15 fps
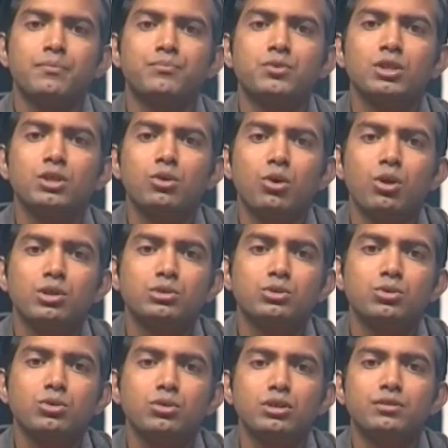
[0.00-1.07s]
See
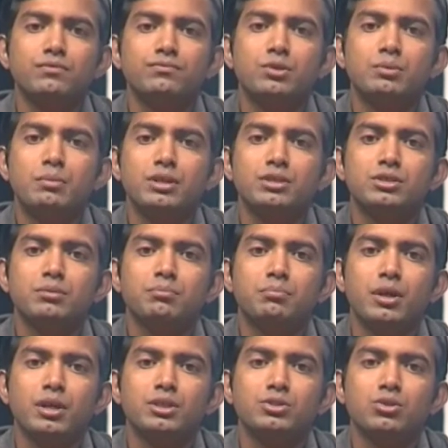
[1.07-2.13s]
also information
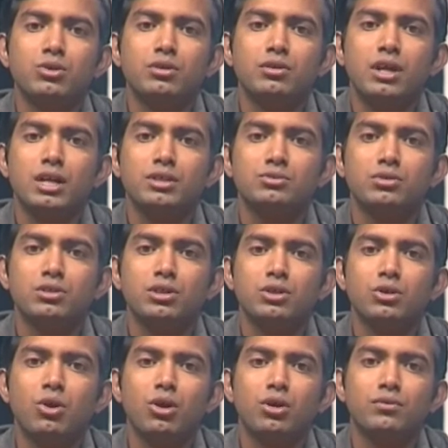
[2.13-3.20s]
page on
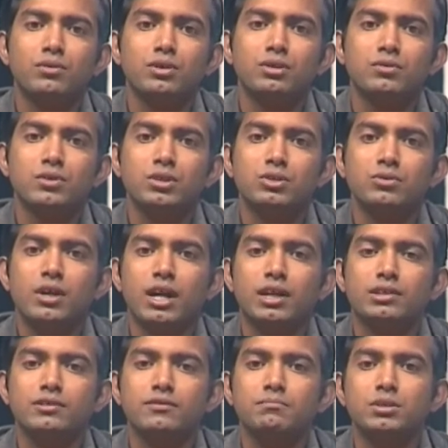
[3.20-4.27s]
naturally occurring
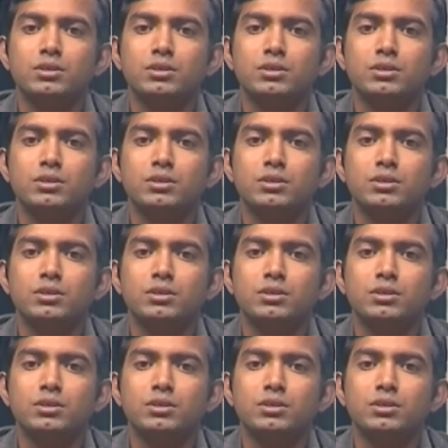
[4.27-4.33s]
radioactive